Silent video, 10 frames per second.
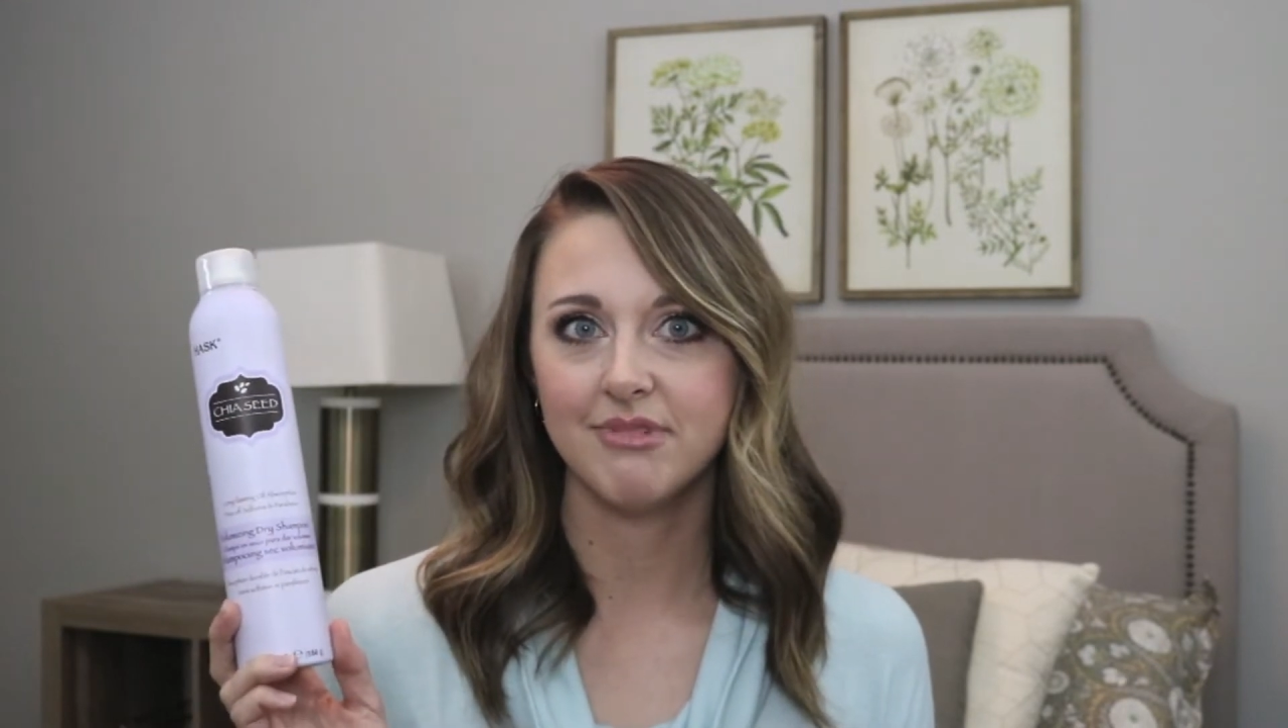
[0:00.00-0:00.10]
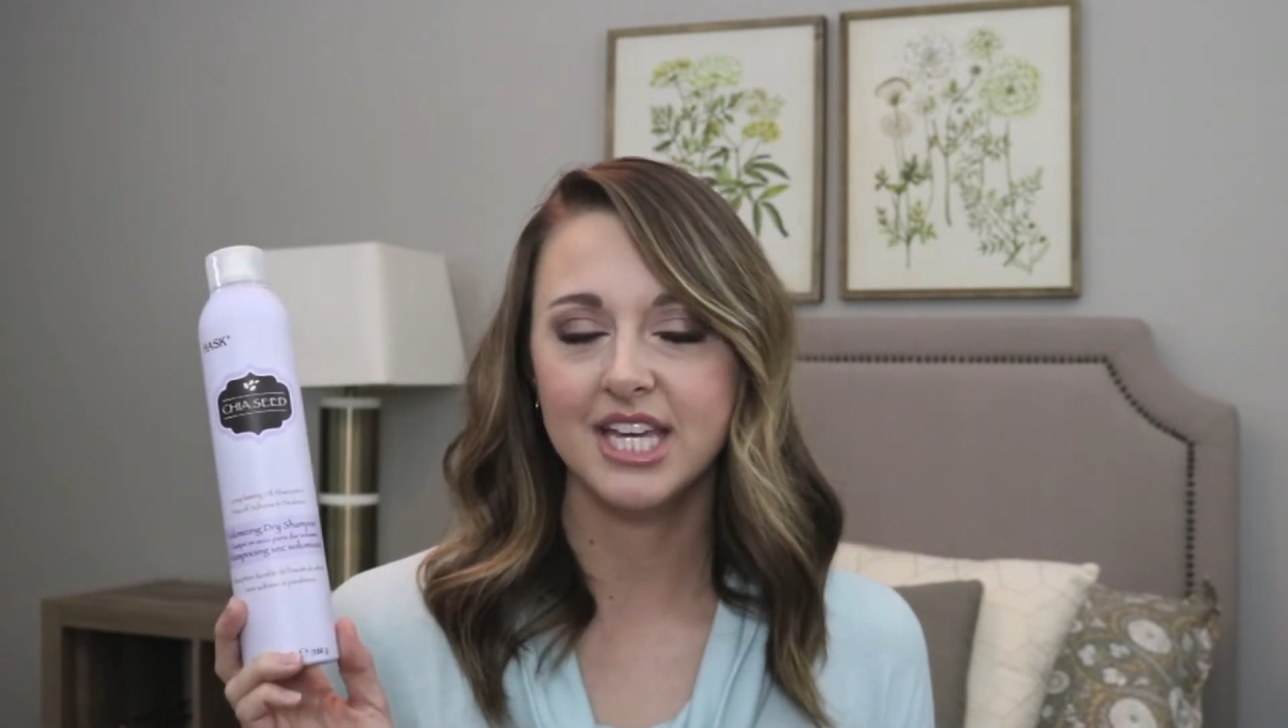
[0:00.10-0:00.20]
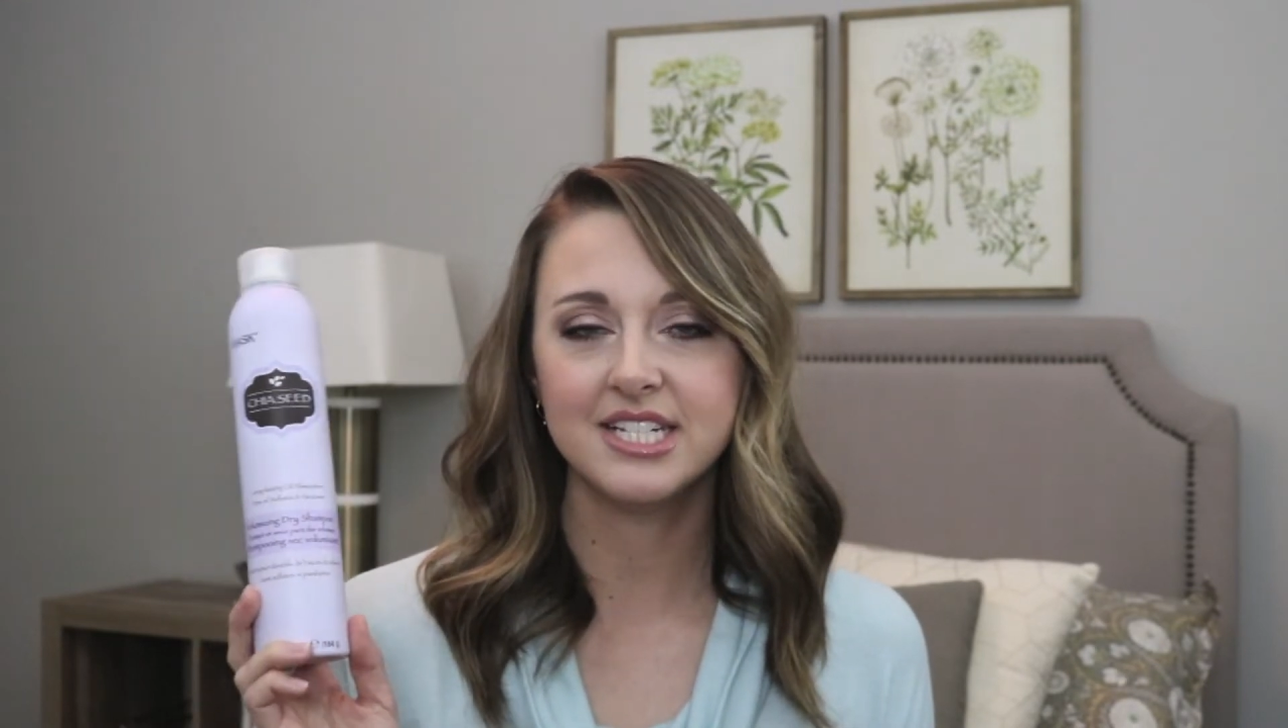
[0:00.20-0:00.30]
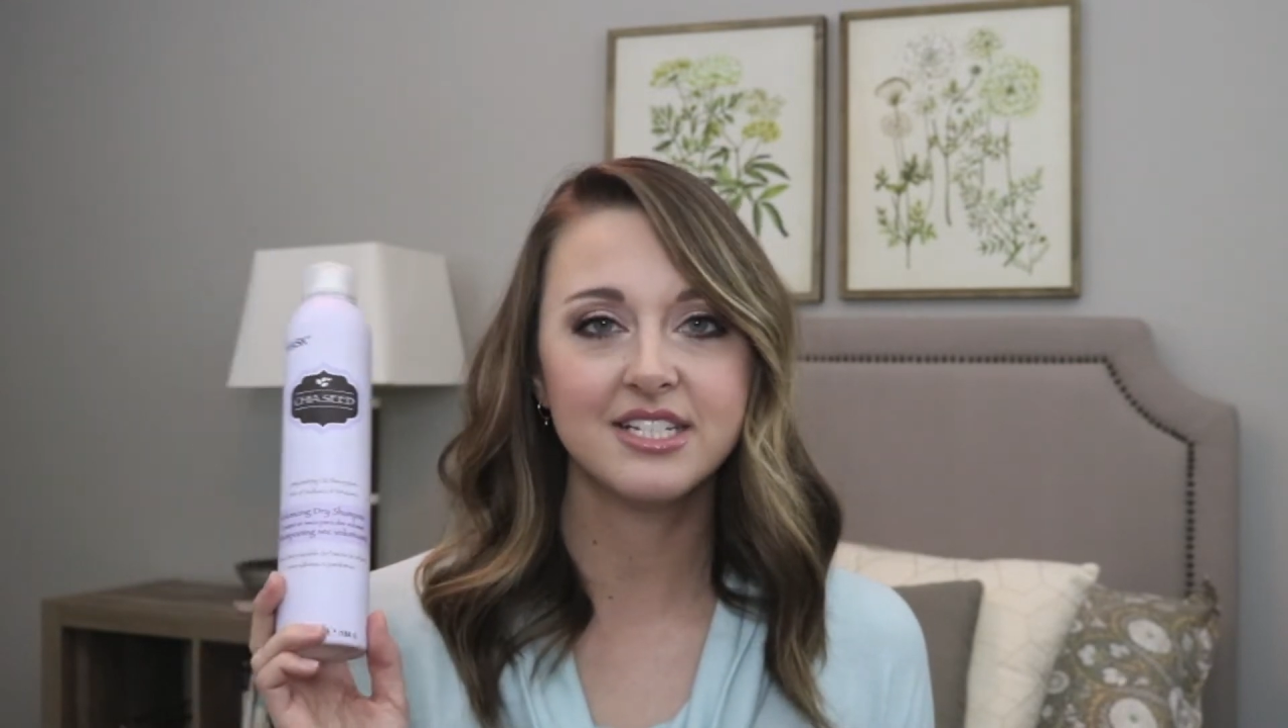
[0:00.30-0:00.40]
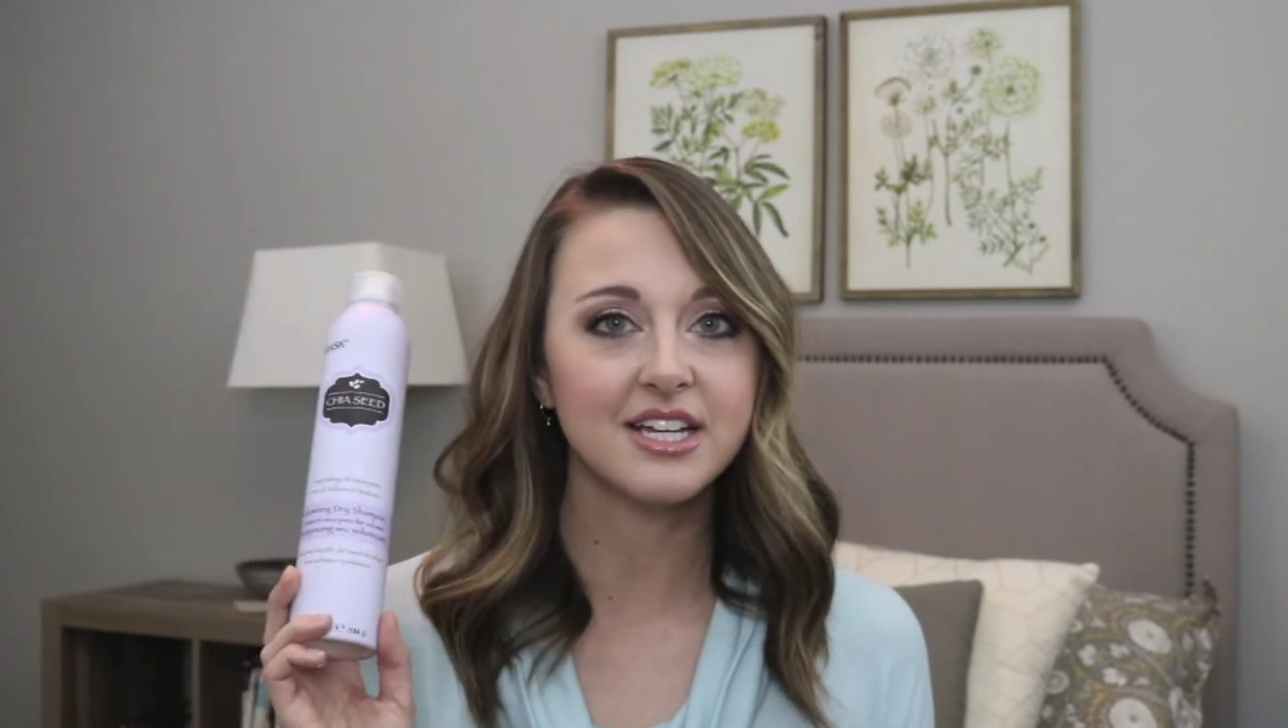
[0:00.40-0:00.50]

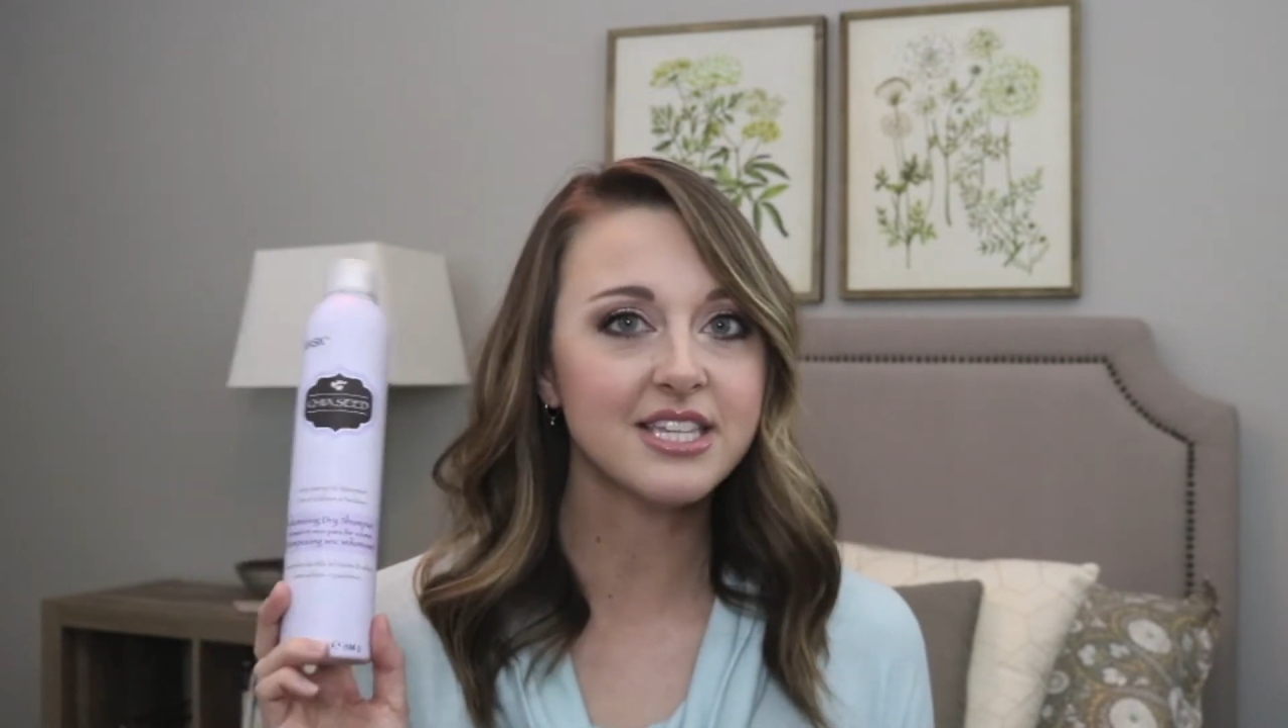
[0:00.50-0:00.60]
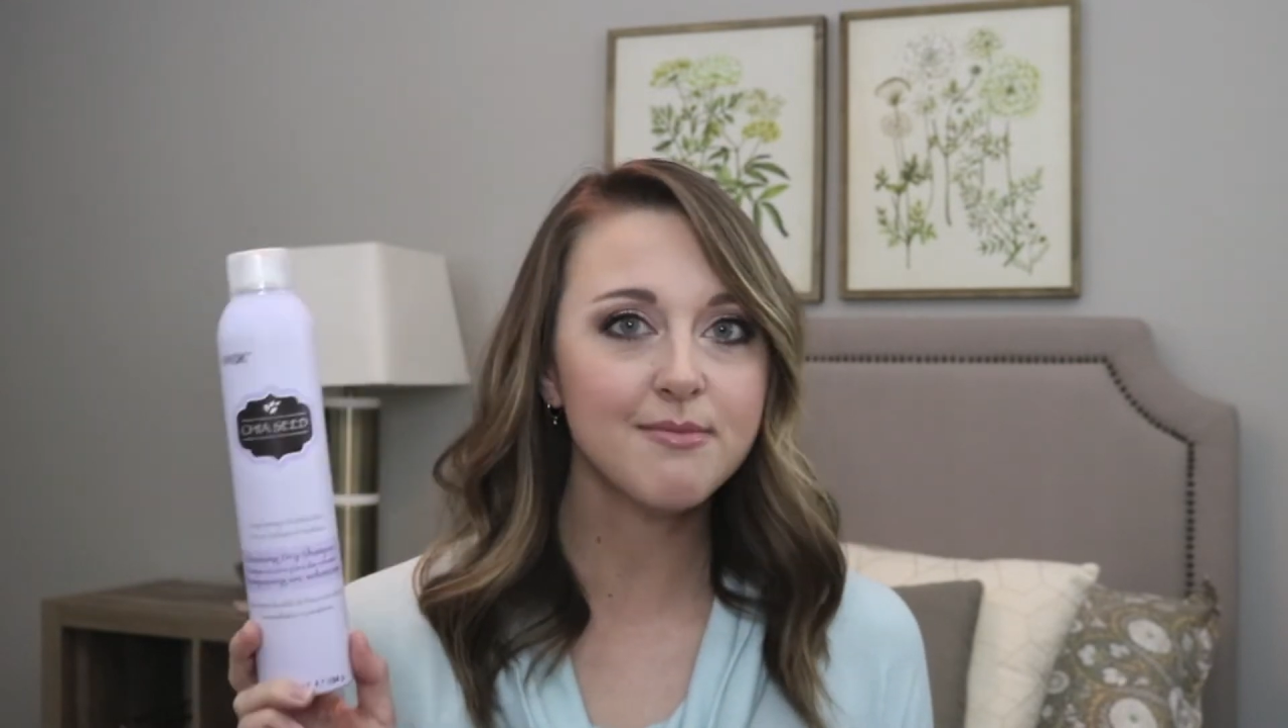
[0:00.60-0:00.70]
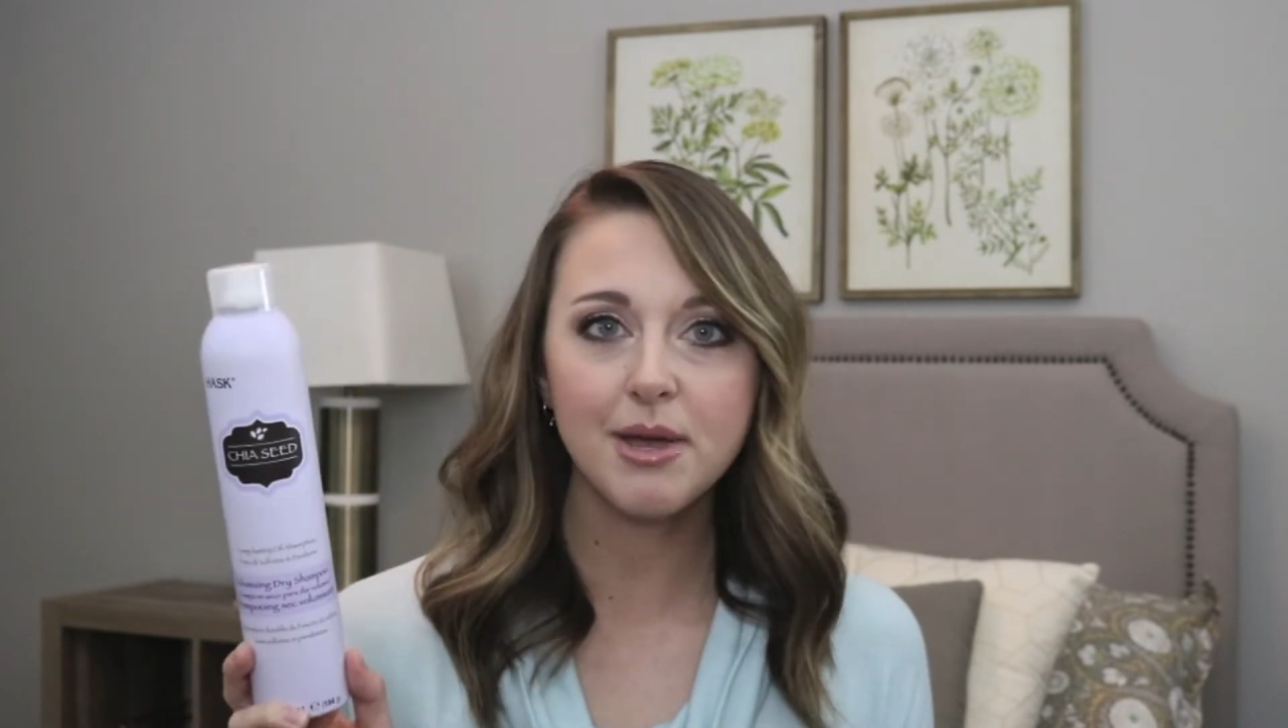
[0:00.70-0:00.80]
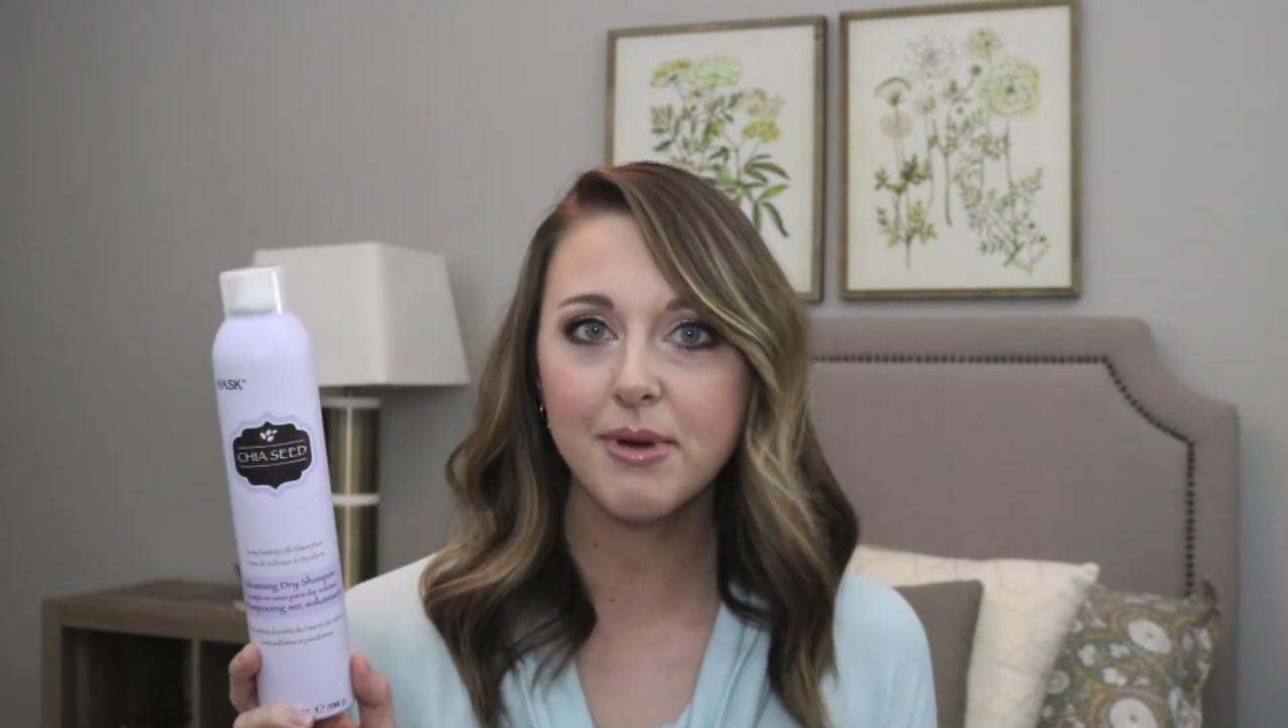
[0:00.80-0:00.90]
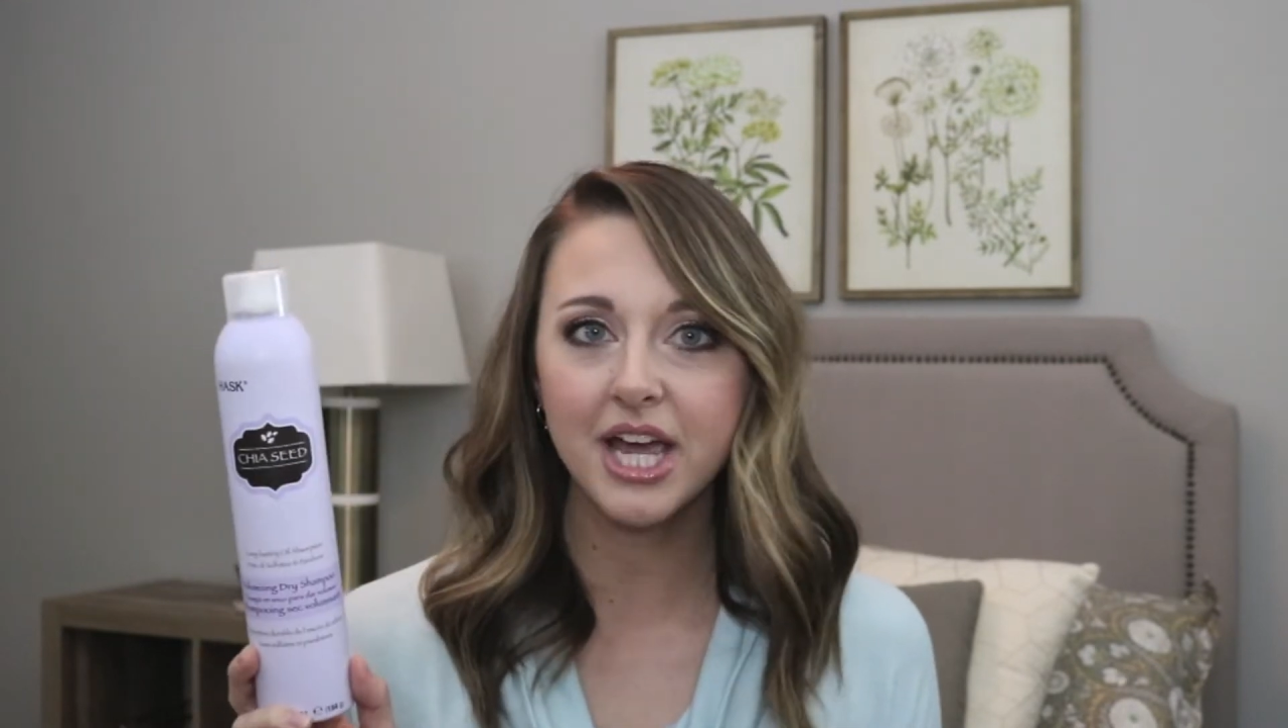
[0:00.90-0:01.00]
It doesn't make